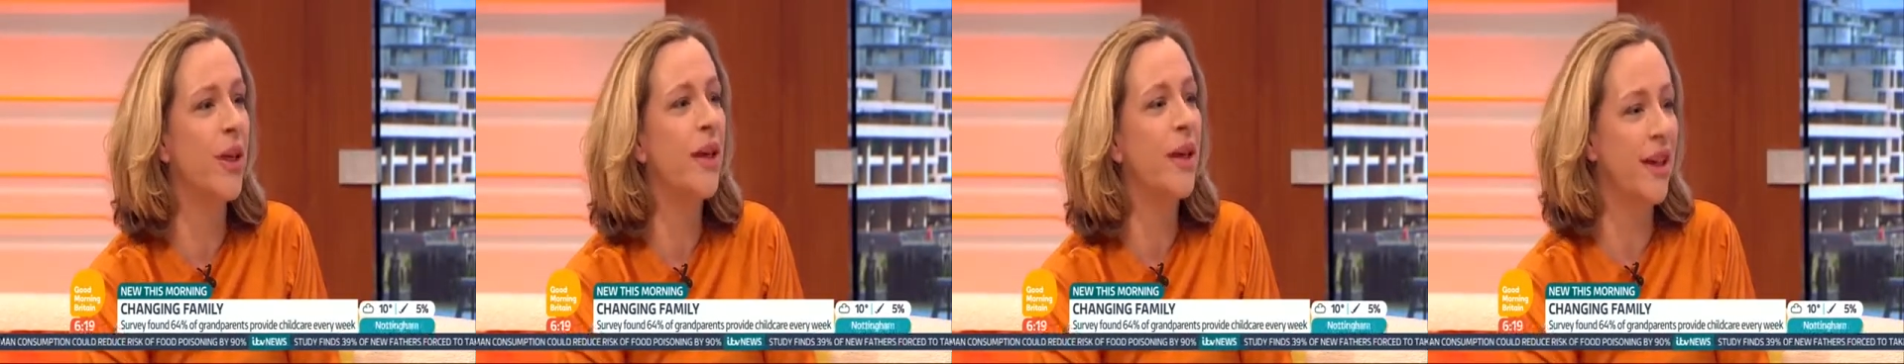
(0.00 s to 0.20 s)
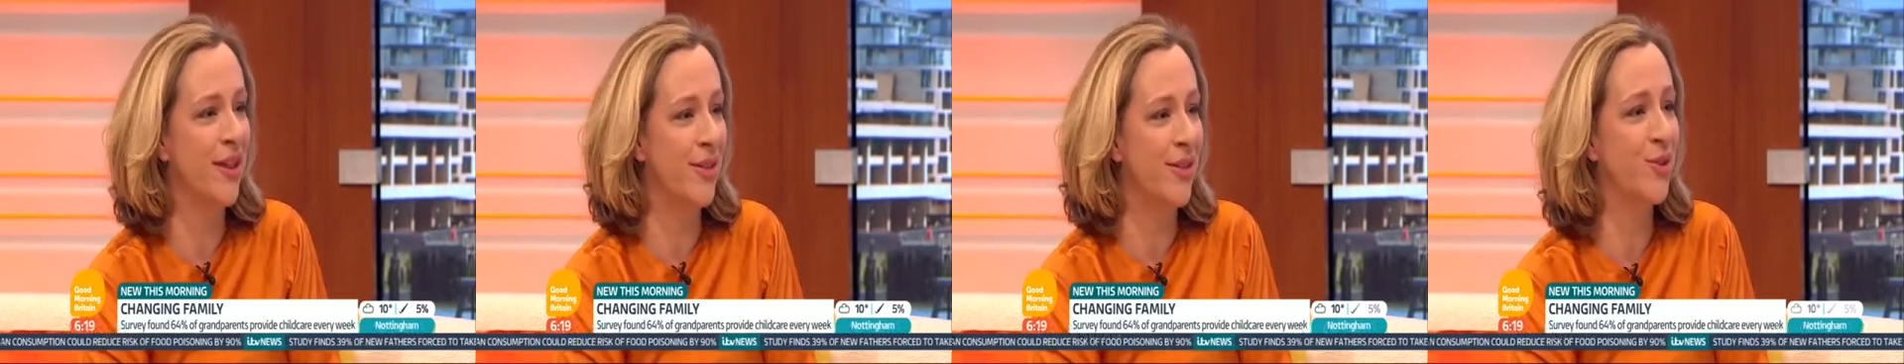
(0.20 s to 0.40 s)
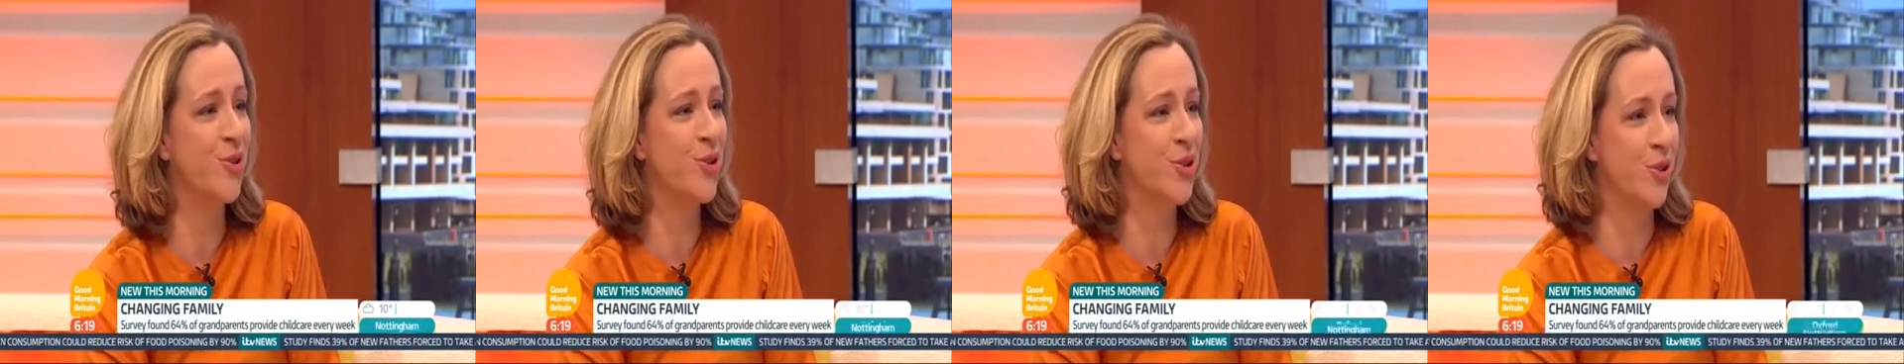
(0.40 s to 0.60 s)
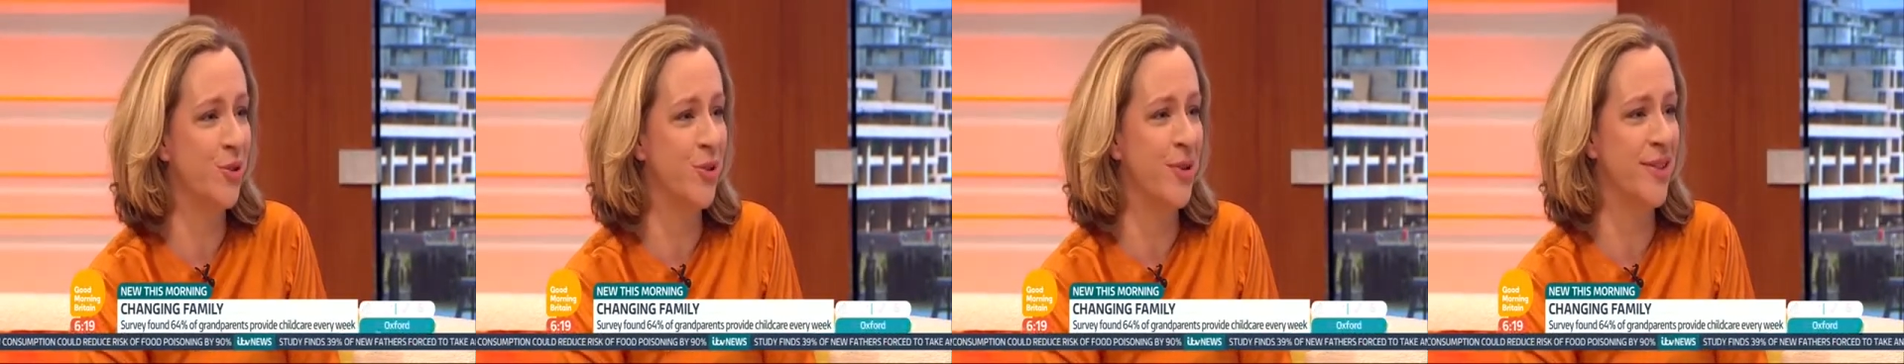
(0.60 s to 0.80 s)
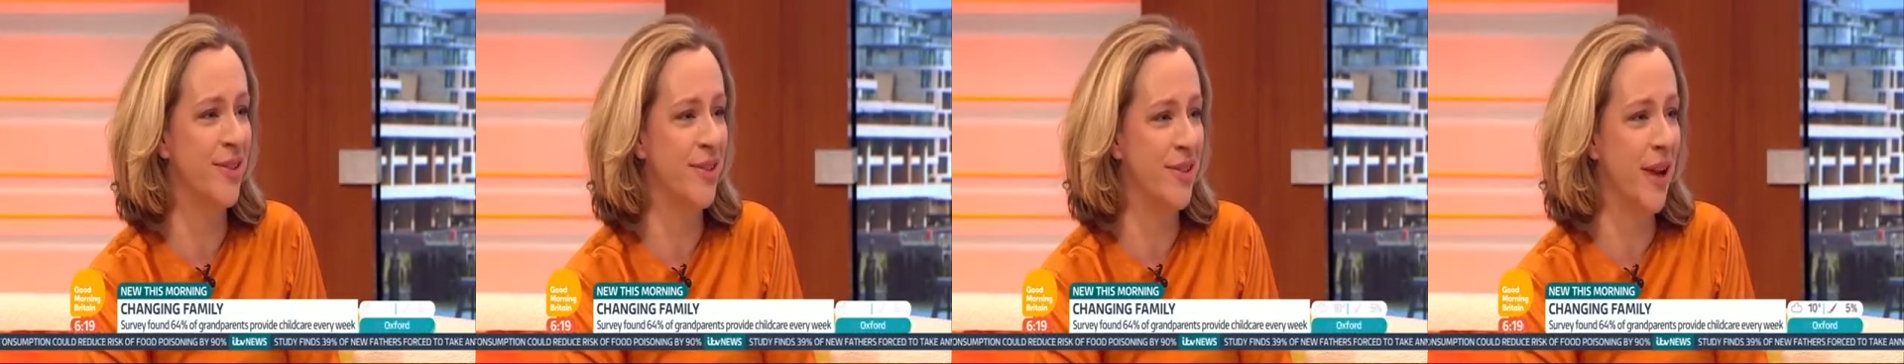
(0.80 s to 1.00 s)
in their
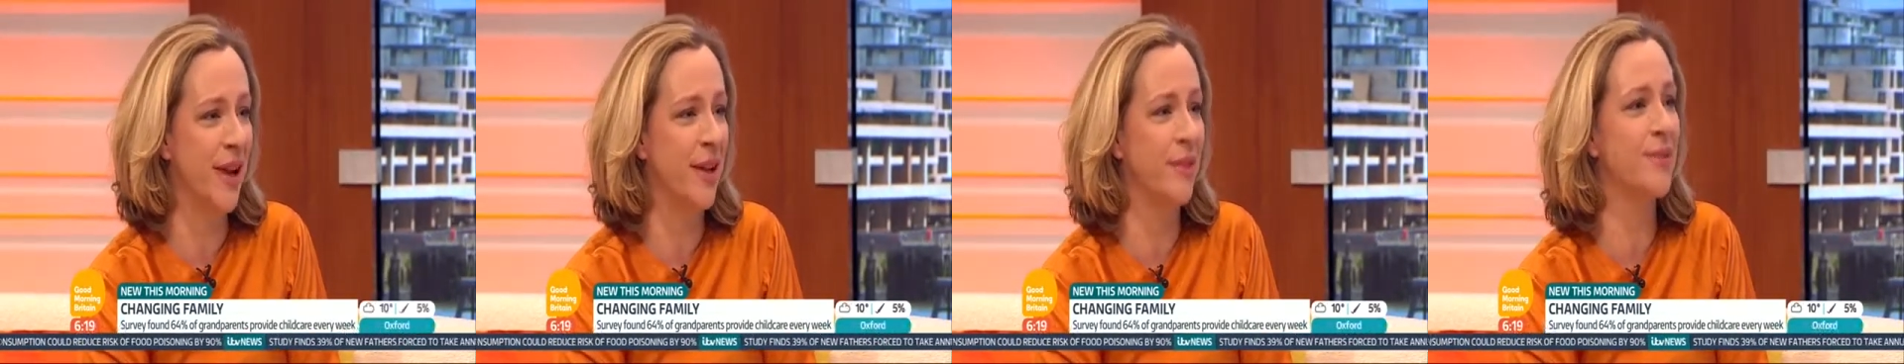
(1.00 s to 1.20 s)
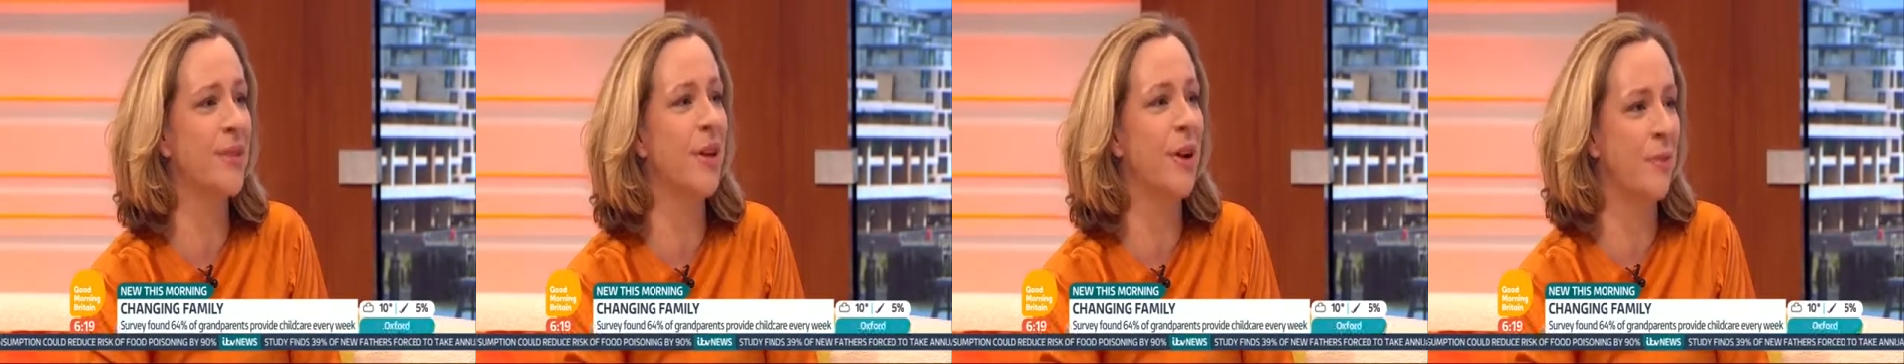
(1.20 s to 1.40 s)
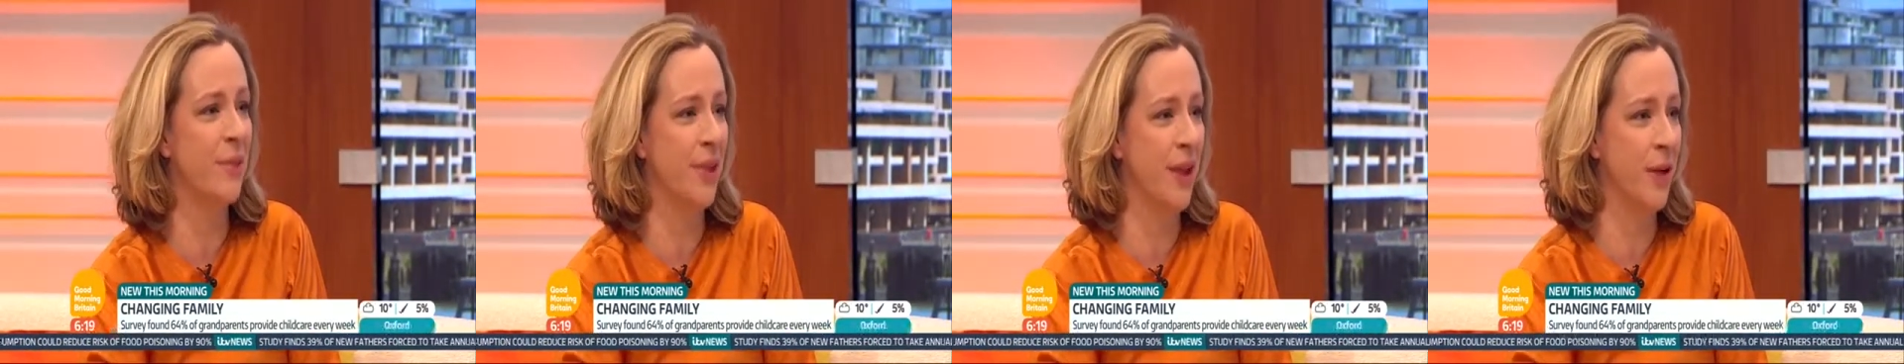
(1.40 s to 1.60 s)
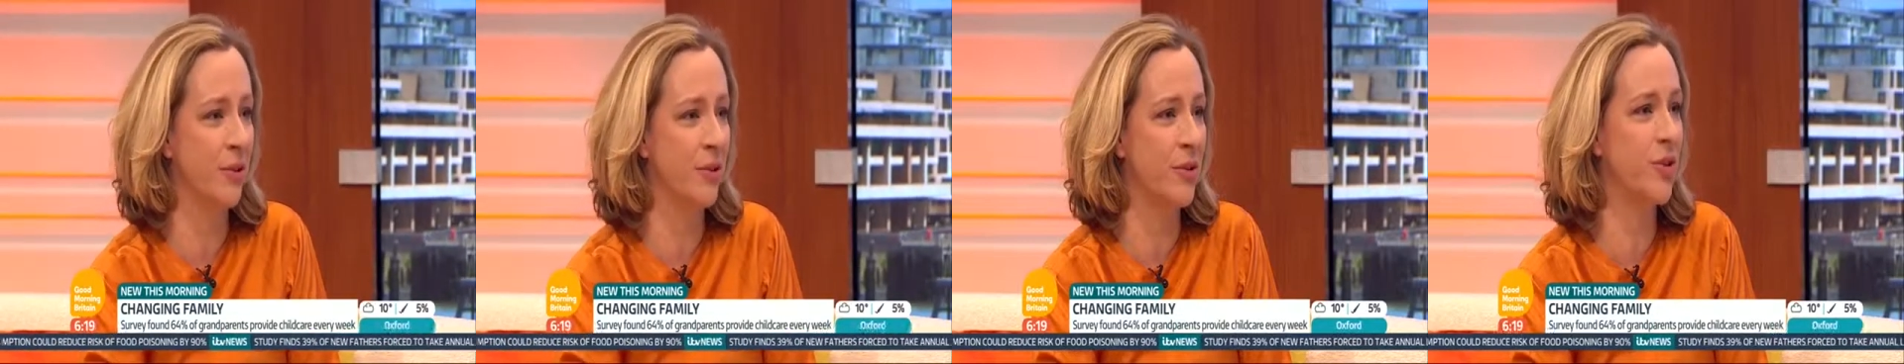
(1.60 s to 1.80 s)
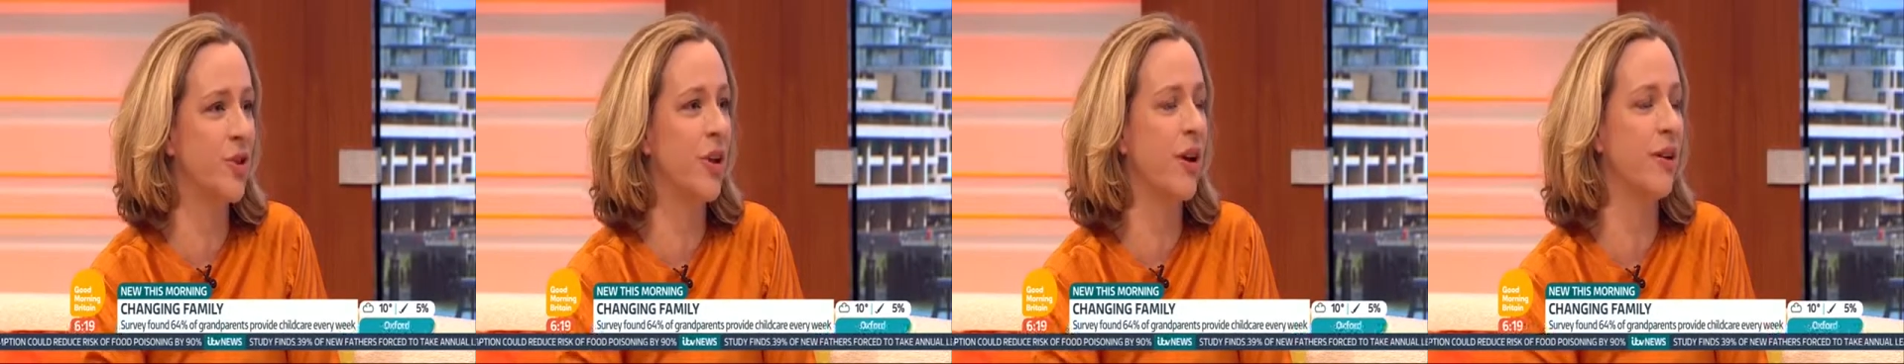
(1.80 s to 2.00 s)
children's lives, helping out
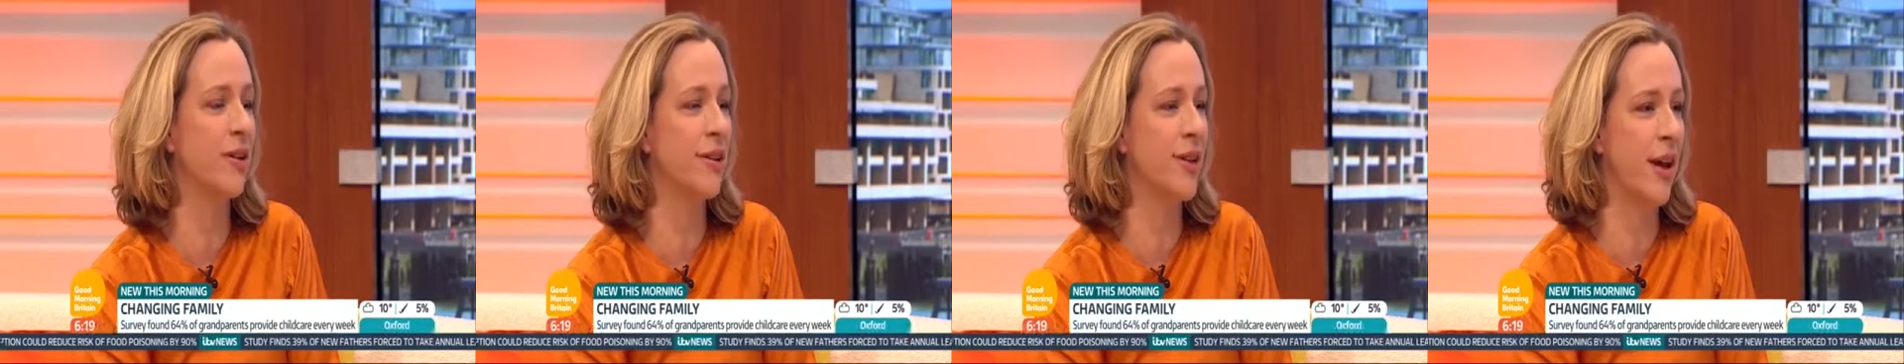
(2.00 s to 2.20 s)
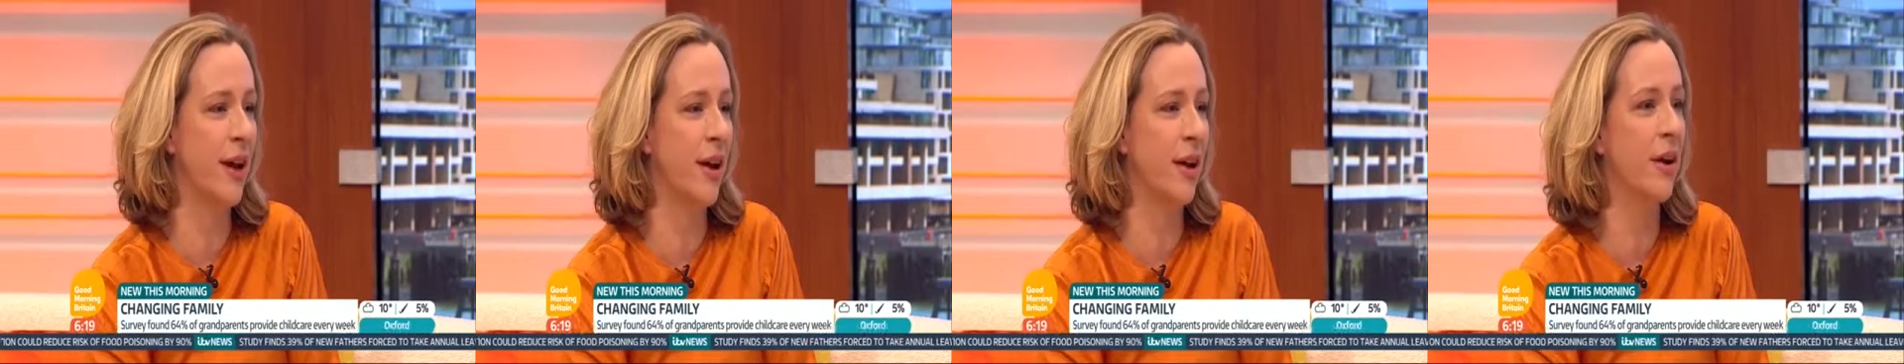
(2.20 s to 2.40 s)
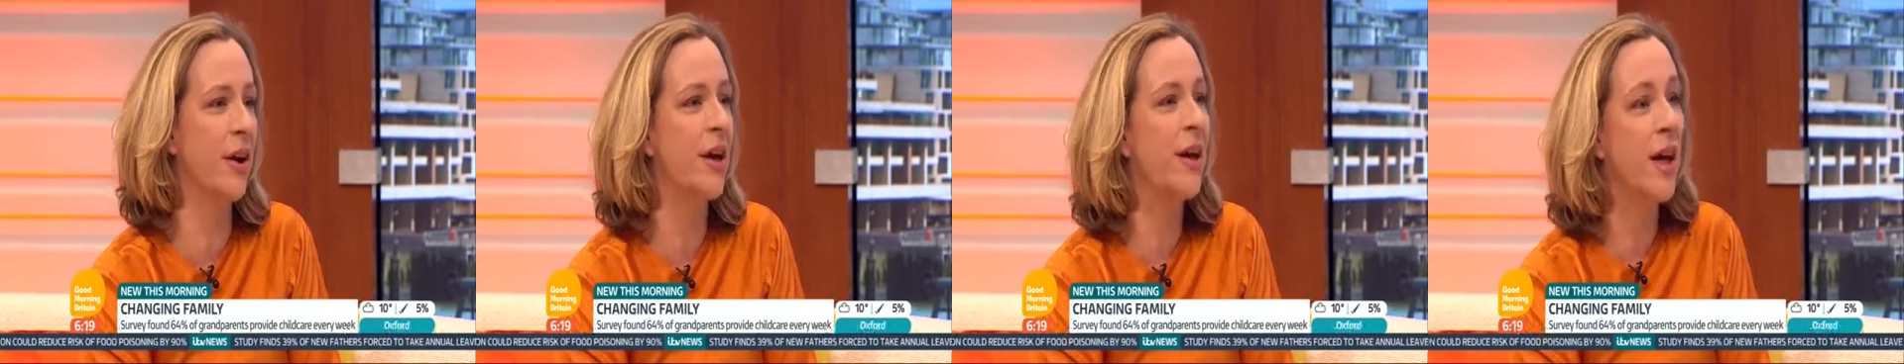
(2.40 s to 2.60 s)
with childcare,